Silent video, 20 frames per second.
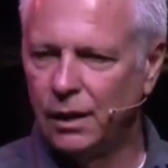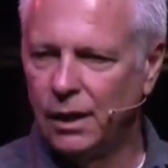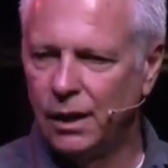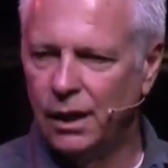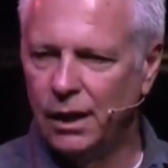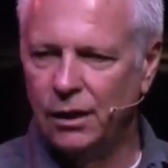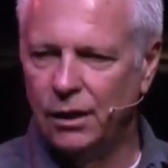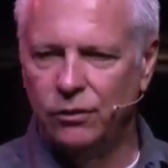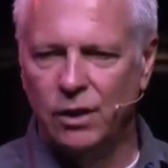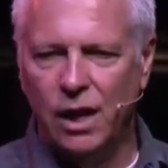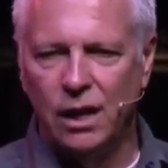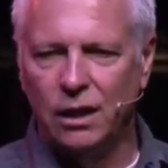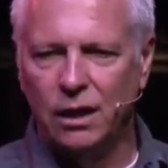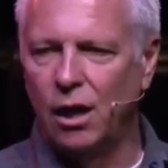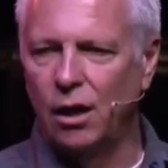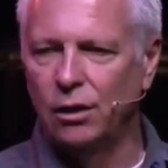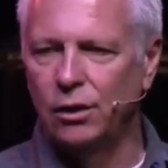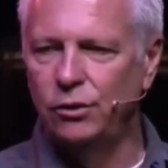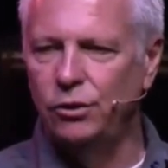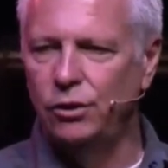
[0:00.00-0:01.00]
He's not
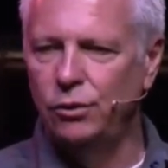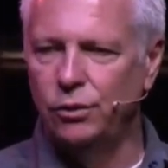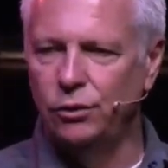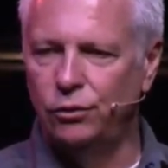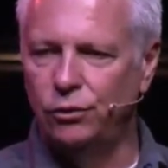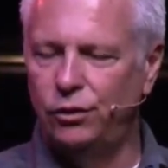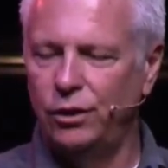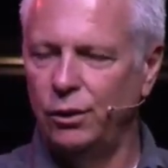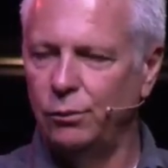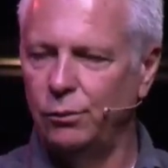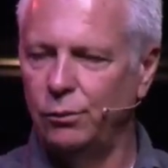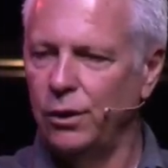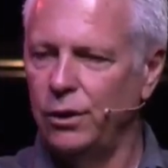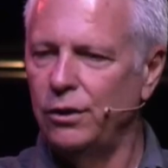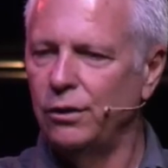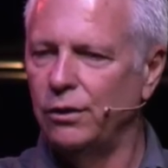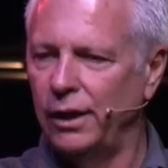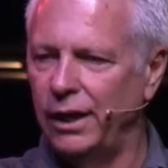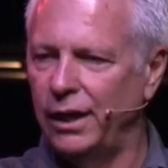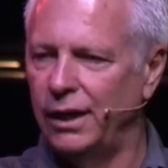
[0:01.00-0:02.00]
calling you to sit where
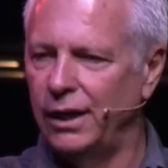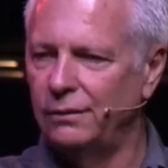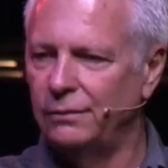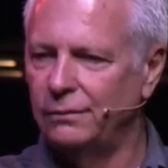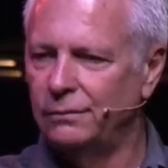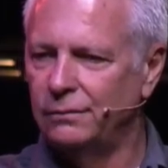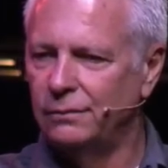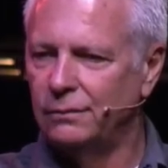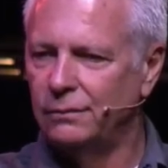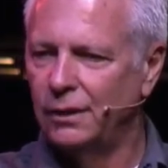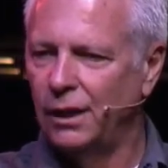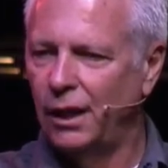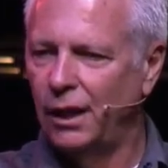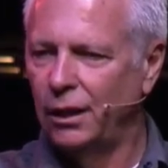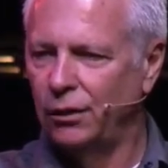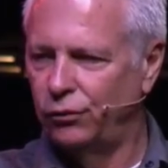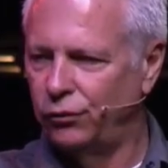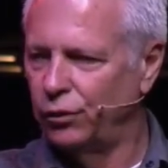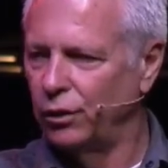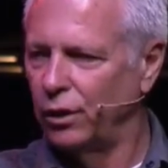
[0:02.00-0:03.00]
you're at,
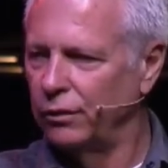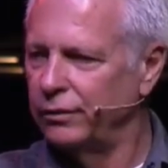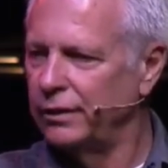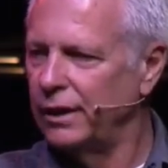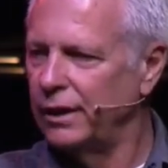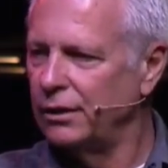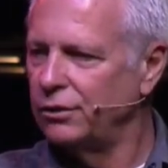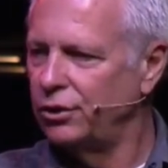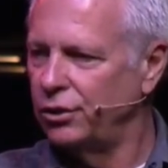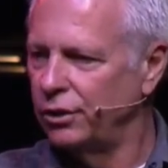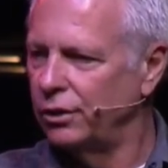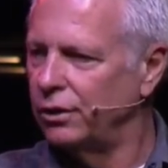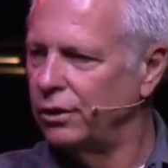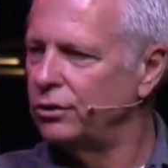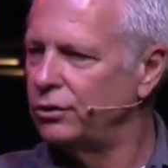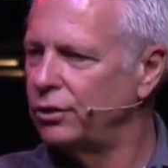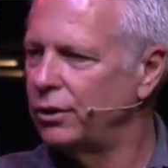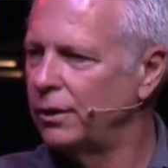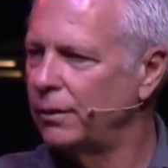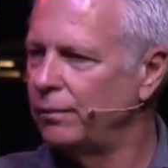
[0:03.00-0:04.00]
and serve in our
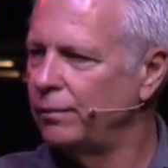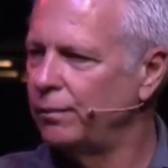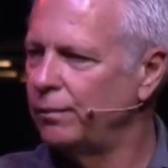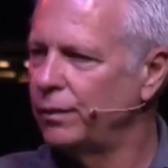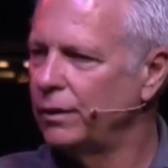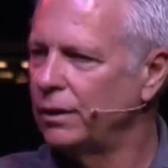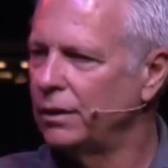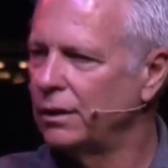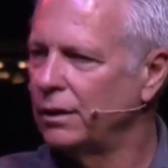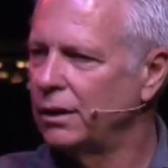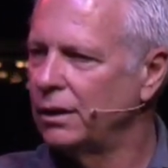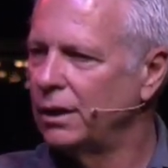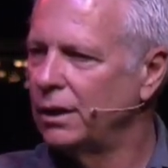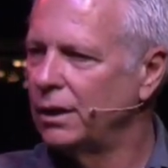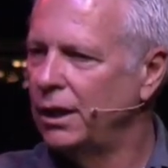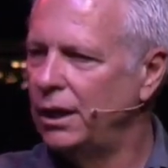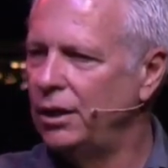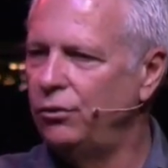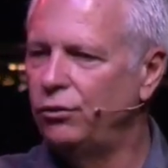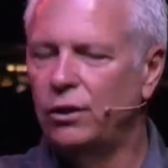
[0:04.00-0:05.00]
church,
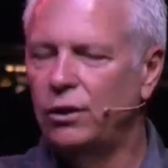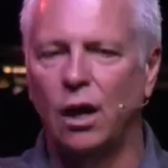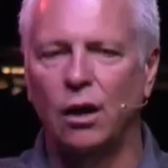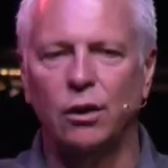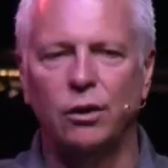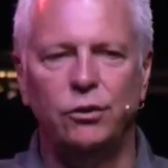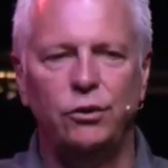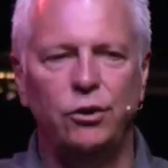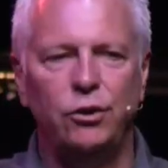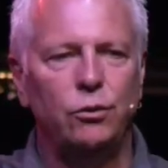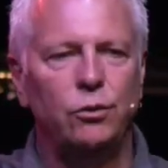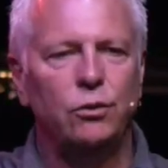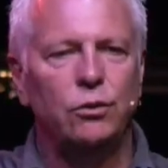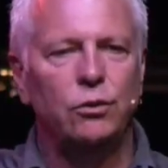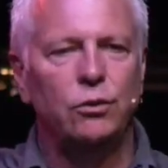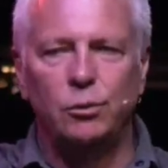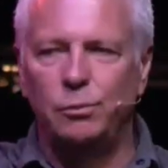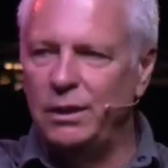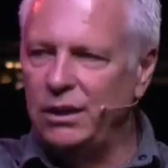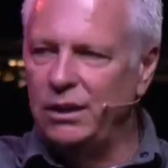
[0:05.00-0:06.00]
He's calling you
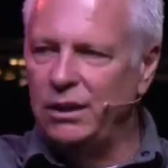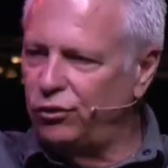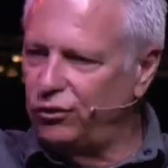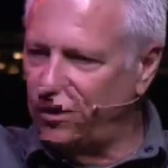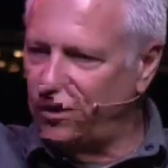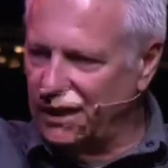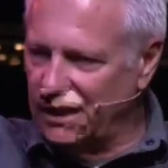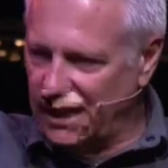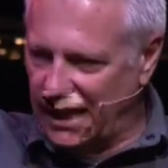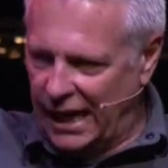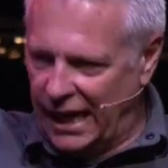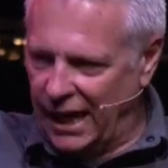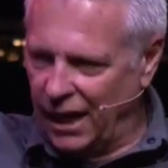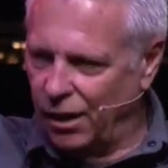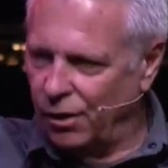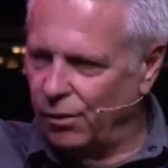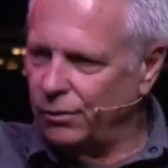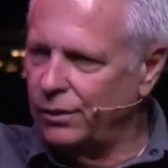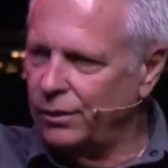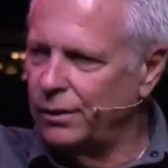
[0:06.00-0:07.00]
to be sent
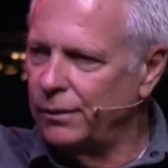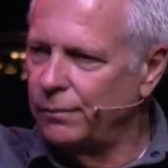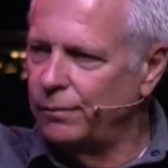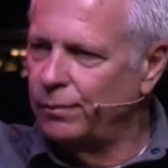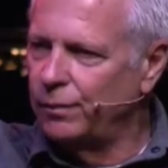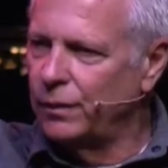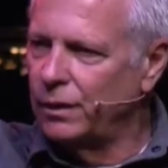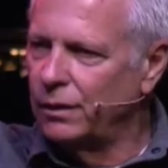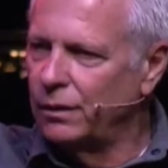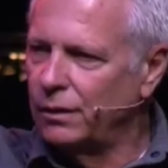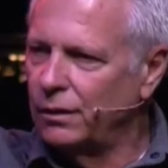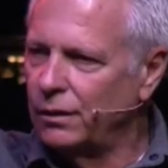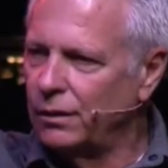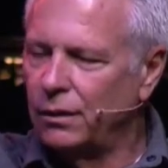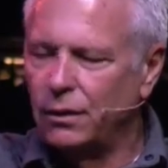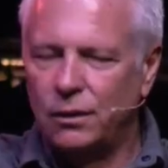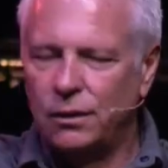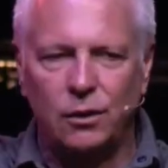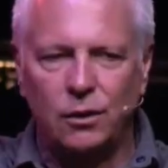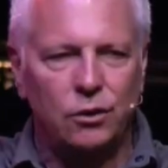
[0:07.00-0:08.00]
out
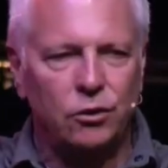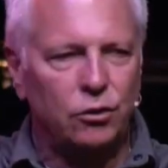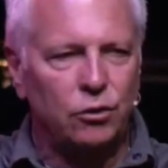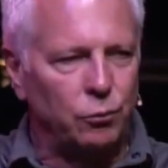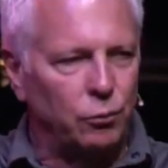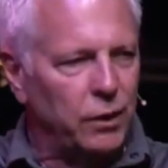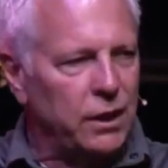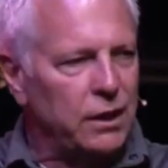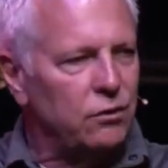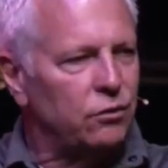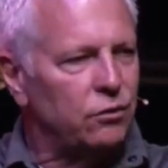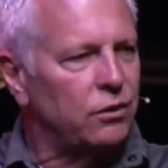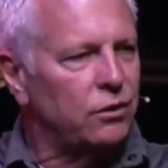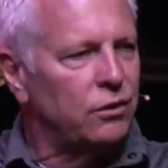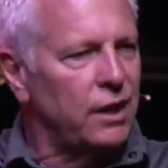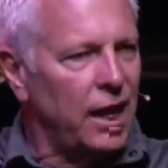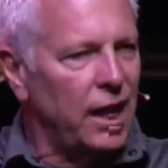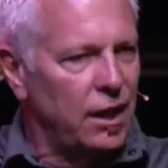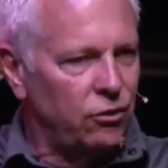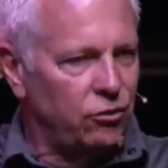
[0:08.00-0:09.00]
to reach the
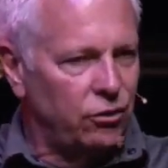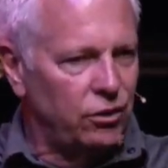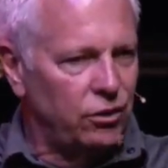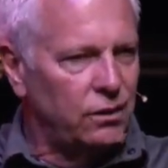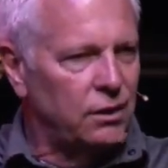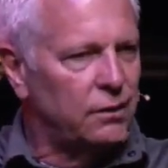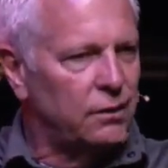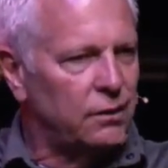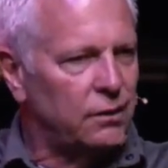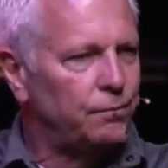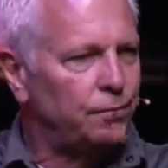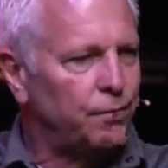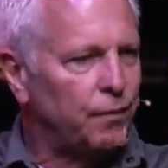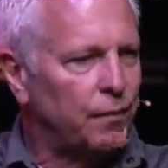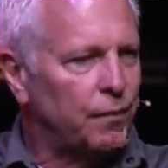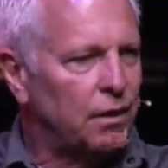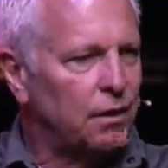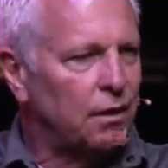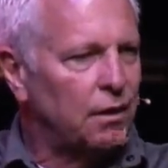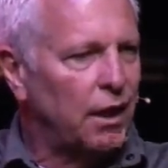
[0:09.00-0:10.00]
nation
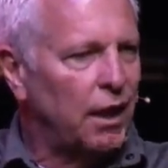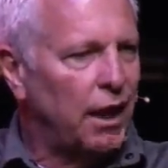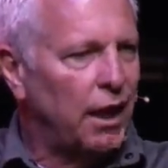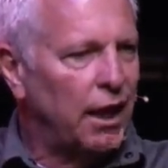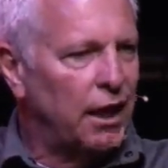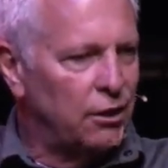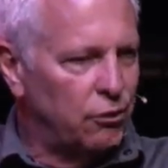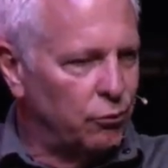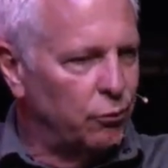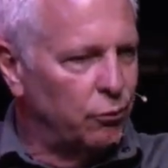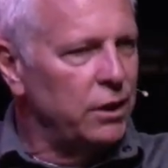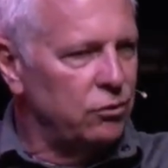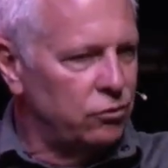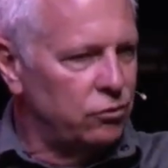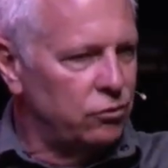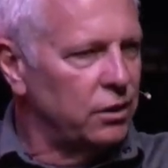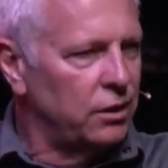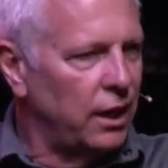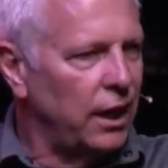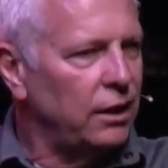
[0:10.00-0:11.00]
and to
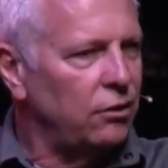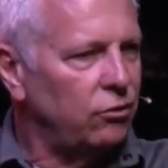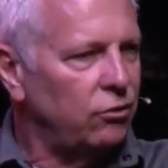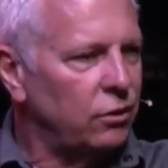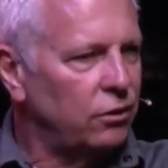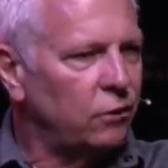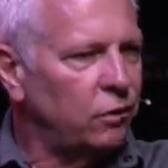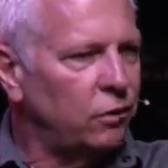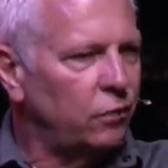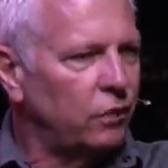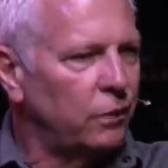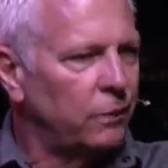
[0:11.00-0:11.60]
reach the nations.